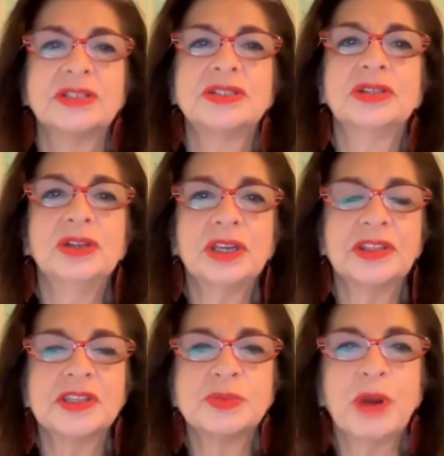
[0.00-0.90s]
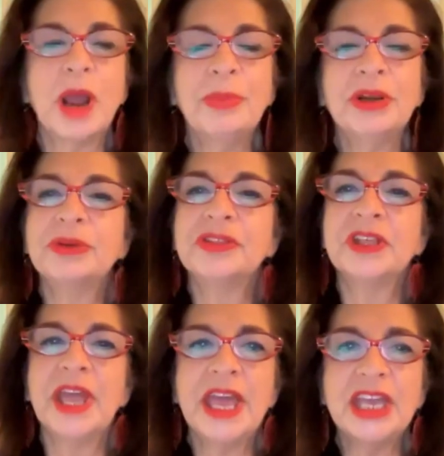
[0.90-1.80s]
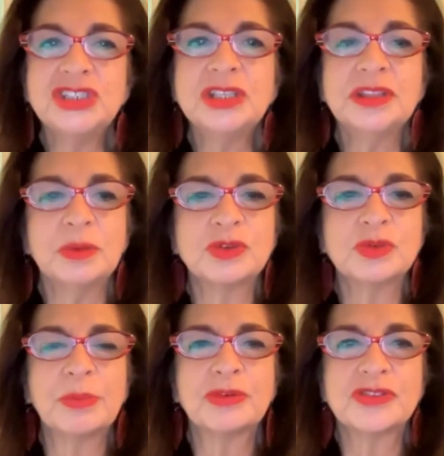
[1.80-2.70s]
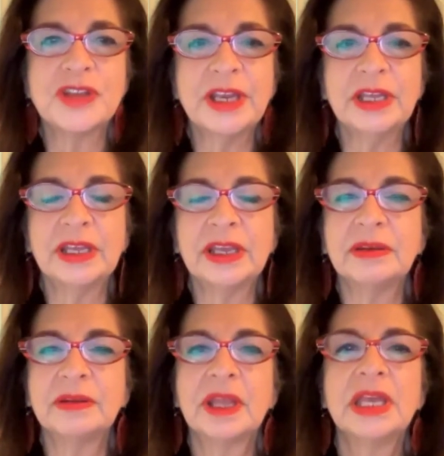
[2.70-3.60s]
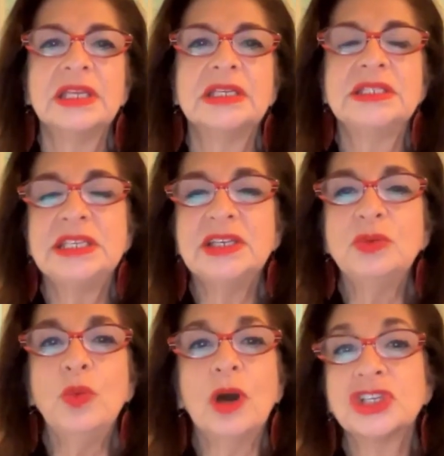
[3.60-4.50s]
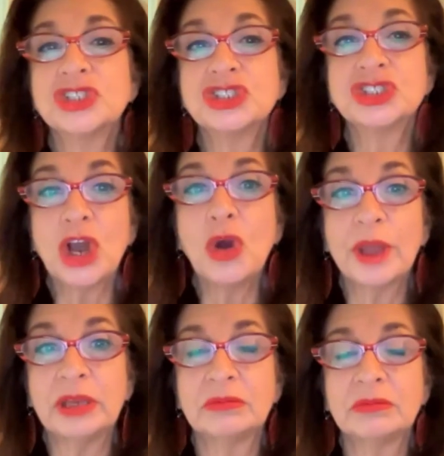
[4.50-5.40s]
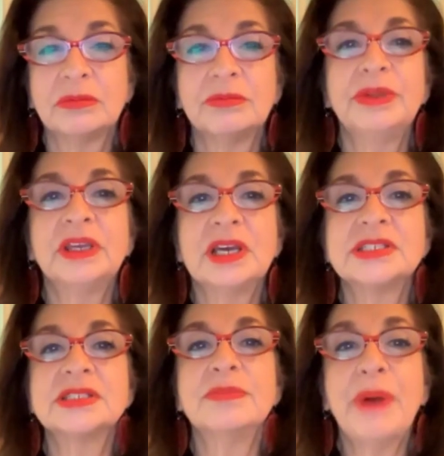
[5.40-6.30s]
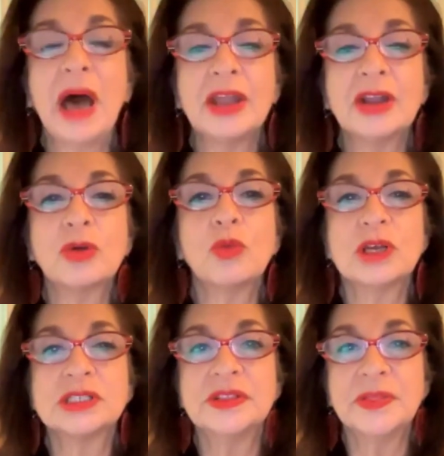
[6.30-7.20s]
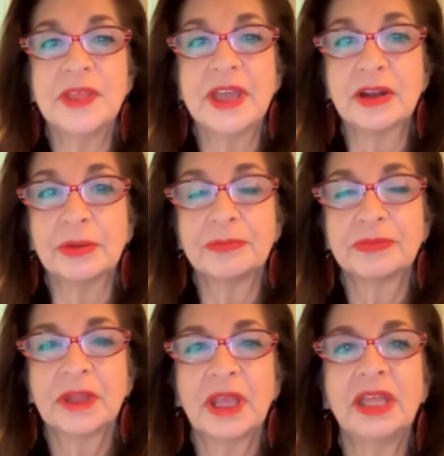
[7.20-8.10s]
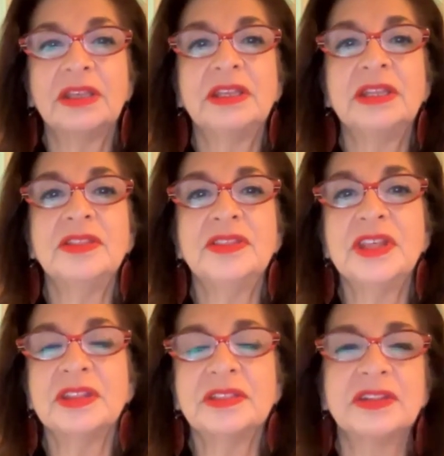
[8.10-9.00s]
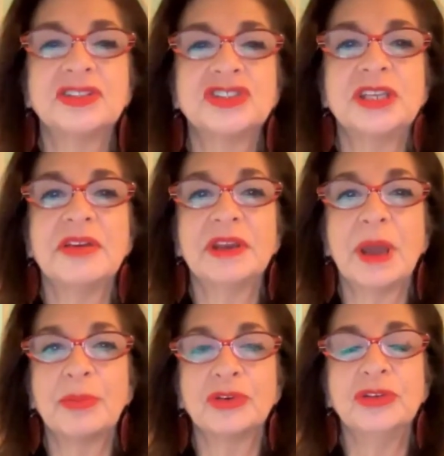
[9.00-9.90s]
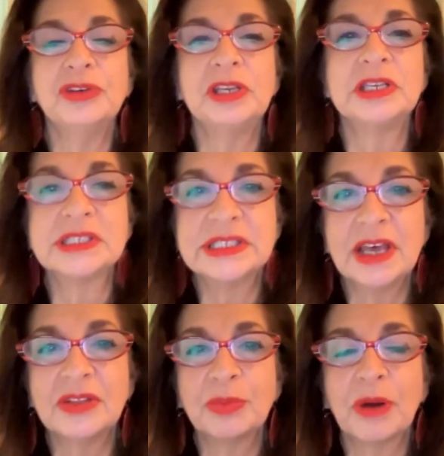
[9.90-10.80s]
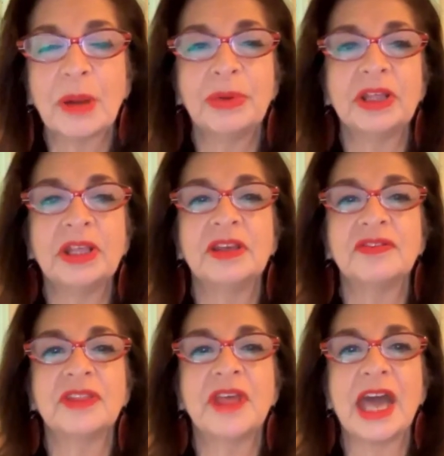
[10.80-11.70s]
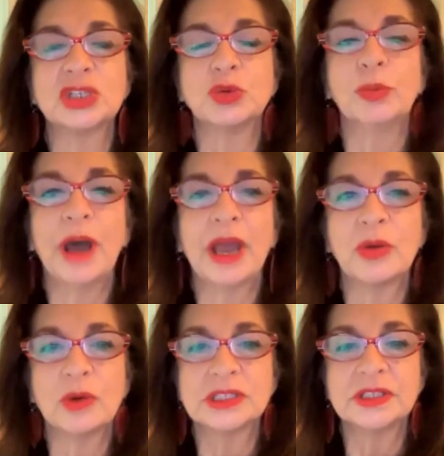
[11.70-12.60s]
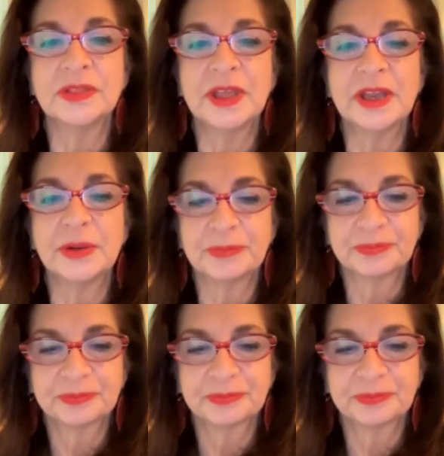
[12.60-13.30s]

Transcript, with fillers: to look at this property, but the agent that was representing it didn't want to show it because the buyer wasn't there and didn't think that she'd have an opportunity to sell the property if the actual buyer wasn't there.